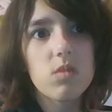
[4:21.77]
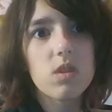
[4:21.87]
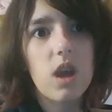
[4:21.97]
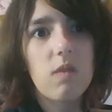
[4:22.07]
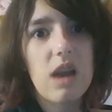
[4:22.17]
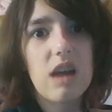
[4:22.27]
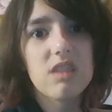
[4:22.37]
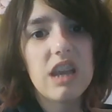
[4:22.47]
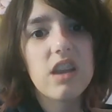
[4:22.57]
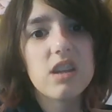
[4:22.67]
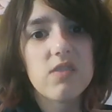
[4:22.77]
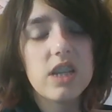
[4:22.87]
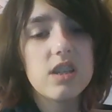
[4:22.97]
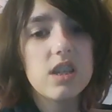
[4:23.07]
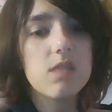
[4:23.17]
around the age of
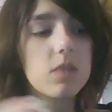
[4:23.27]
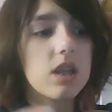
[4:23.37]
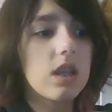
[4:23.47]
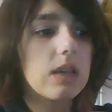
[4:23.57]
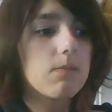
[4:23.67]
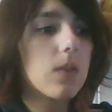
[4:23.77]
18, but like